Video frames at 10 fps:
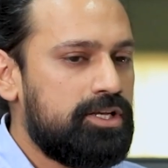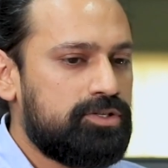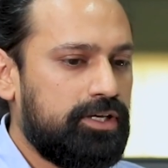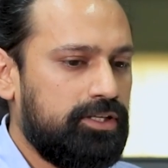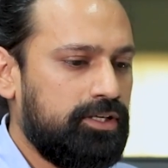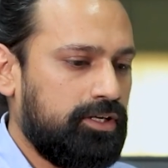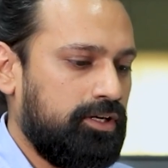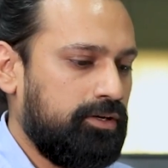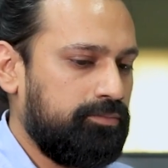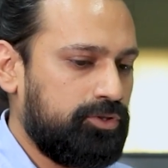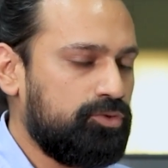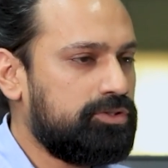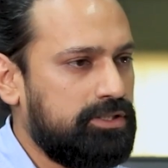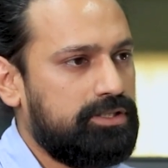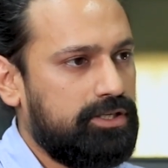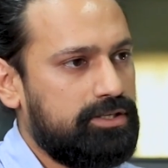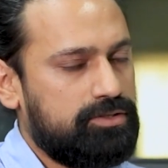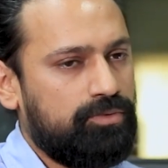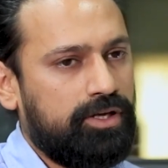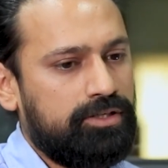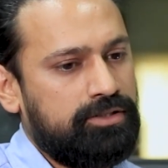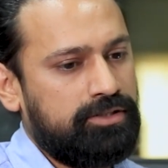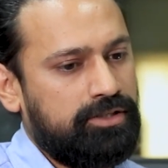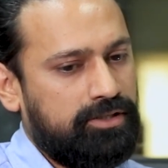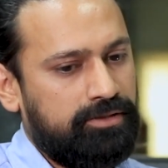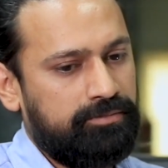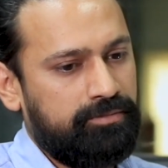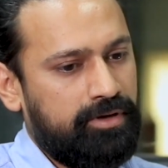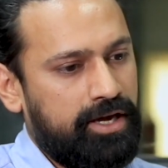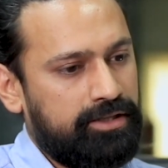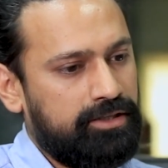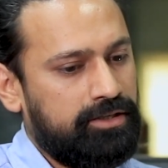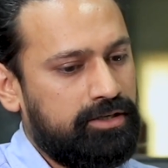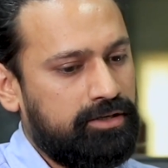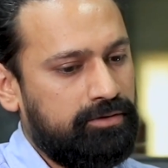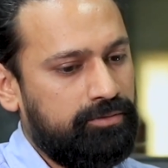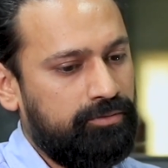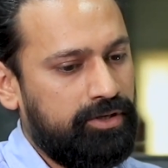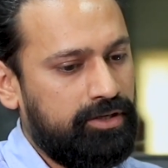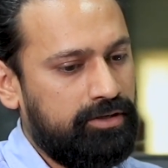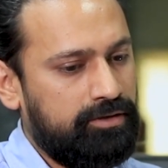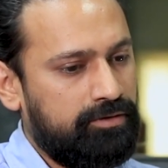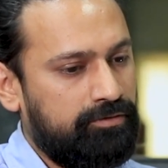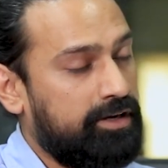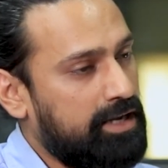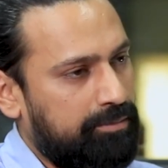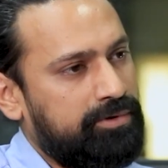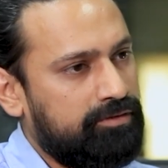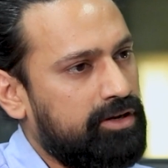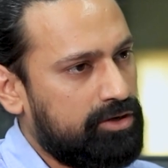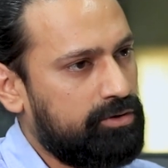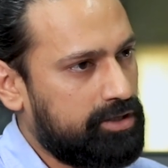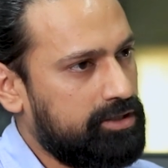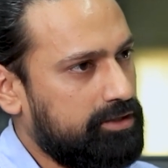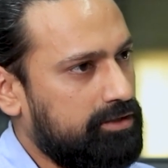So I think 2-3 things. One, I think we adapted very quickly.